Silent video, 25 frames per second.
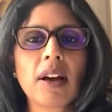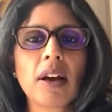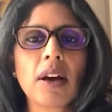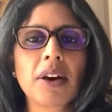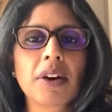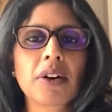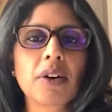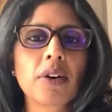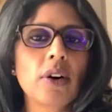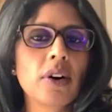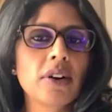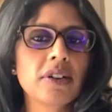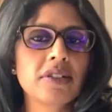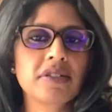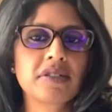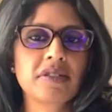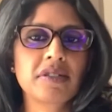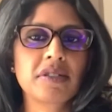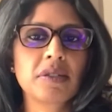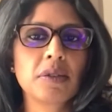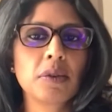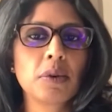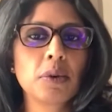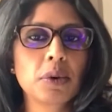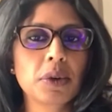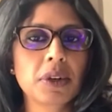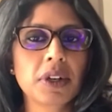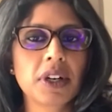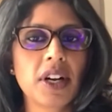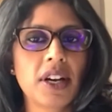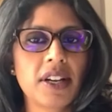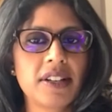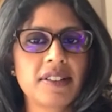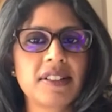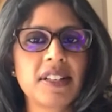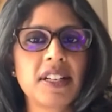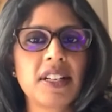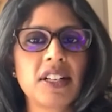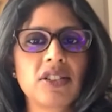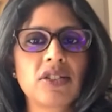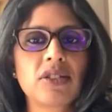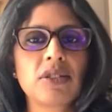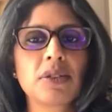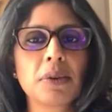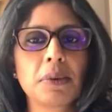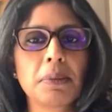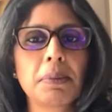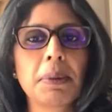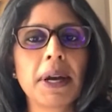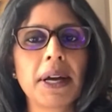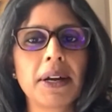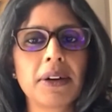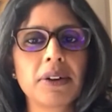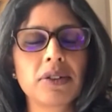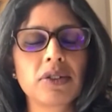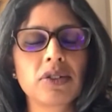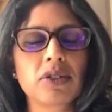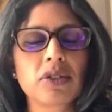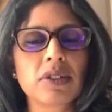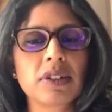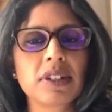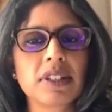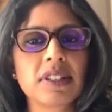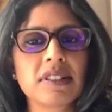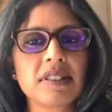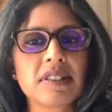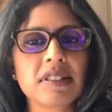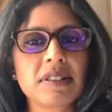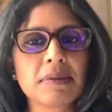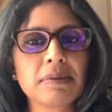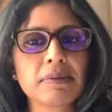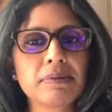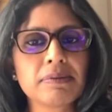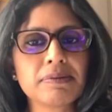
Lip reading: across organisational boundaries.